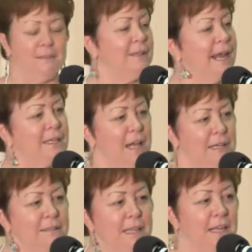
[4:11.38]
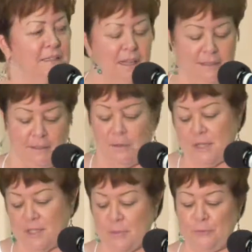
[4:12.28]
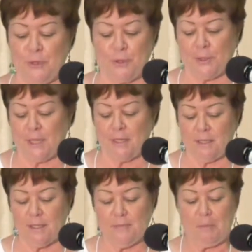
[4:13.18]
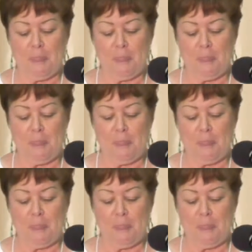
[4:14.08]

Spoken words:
Landline. Okay, some of you know what that is.